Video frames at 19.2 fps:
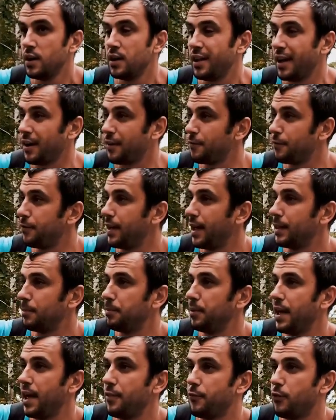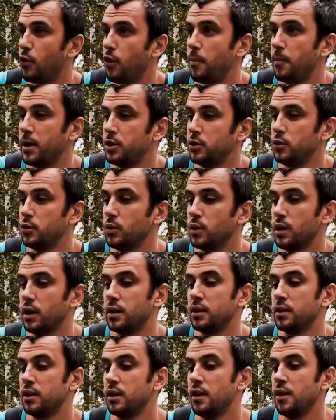like flat platform and you
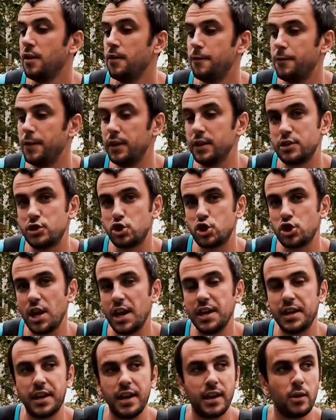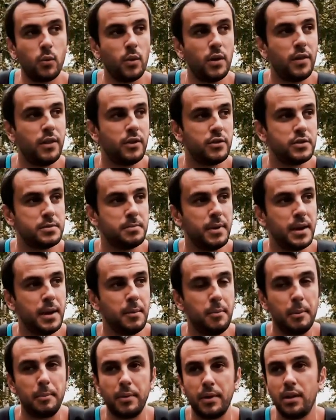can feel it shaking when there's many
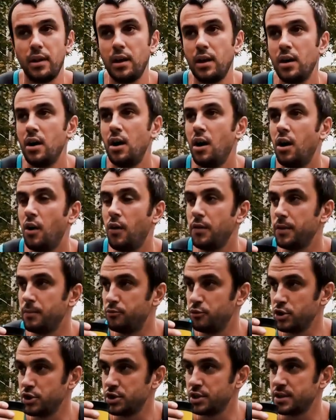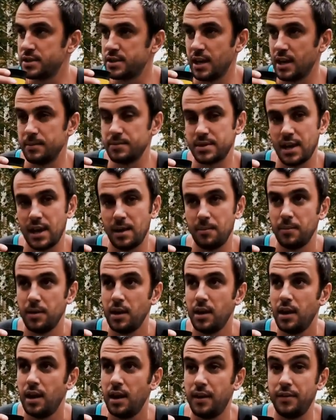people on the bridge at the same time
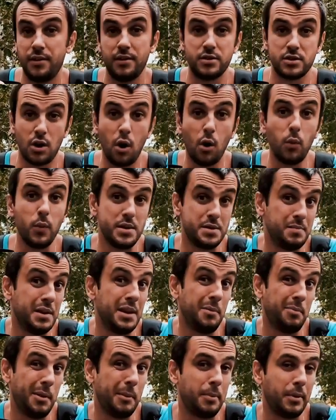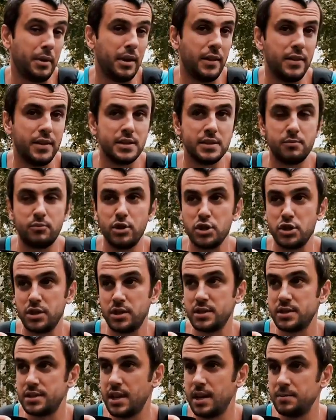and there's always many people at this bridge at
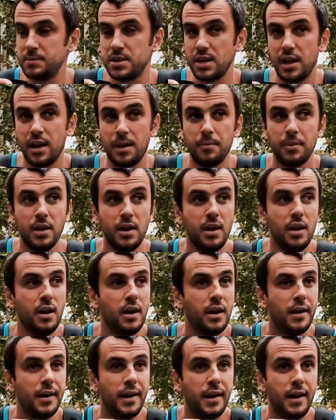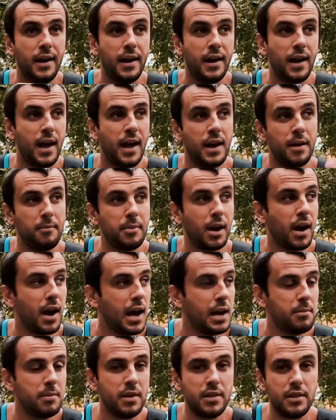the same time uh, and
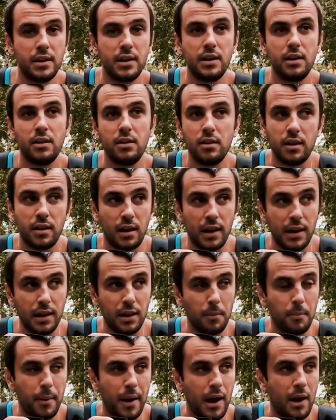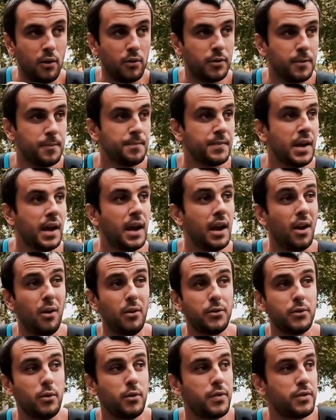behind me the little a little pound and
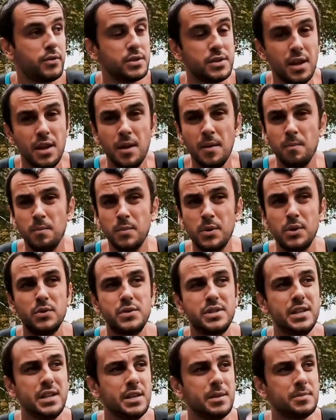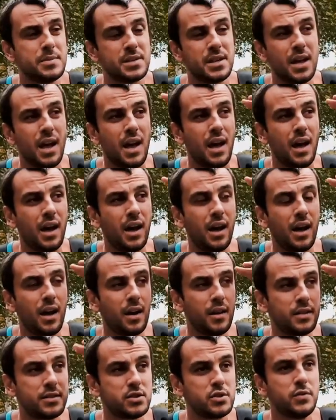also there is museums
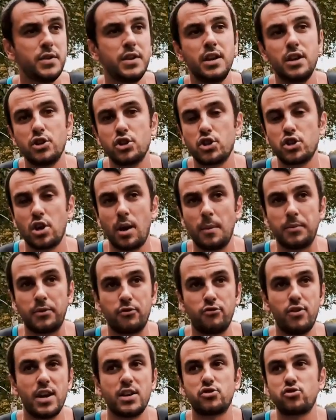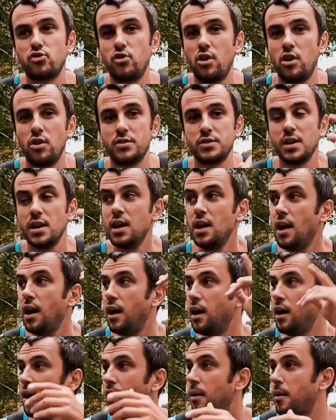uh, souvenir shops restaurants
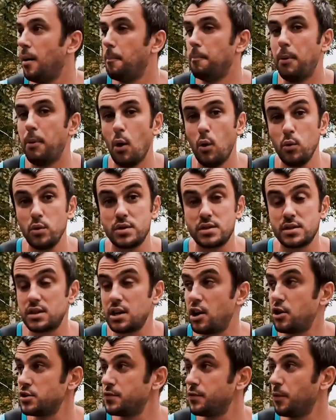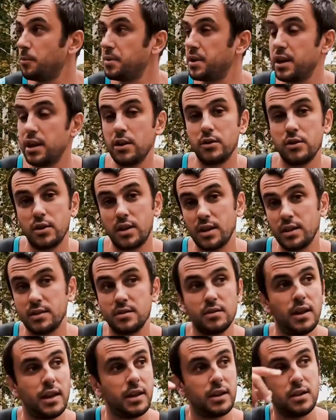uh, a boat starts from here you
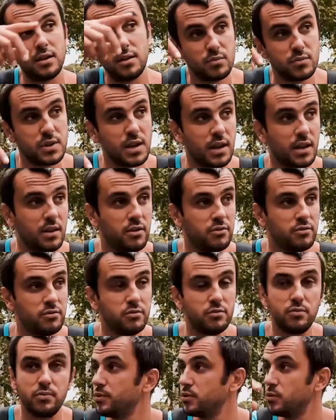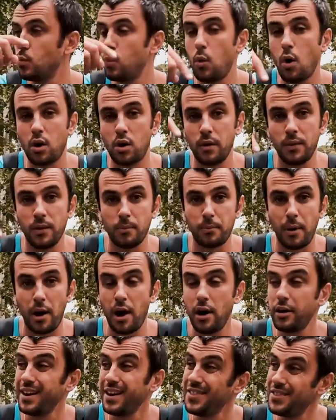can like take a walk on the
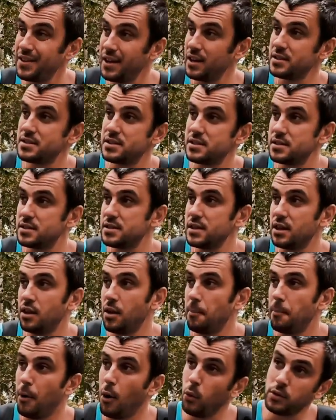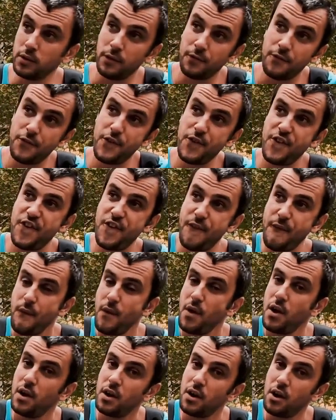park and then sit in a boat and
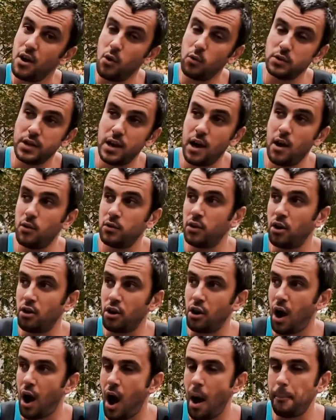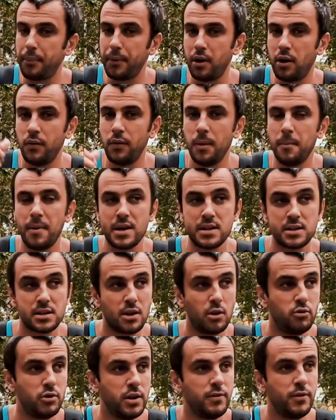go down or, or up on the Moscow
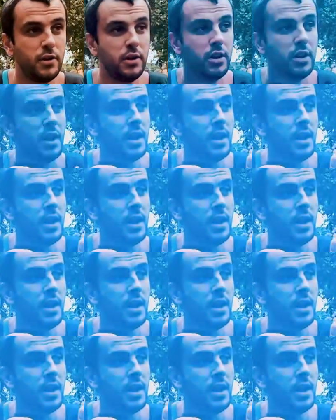River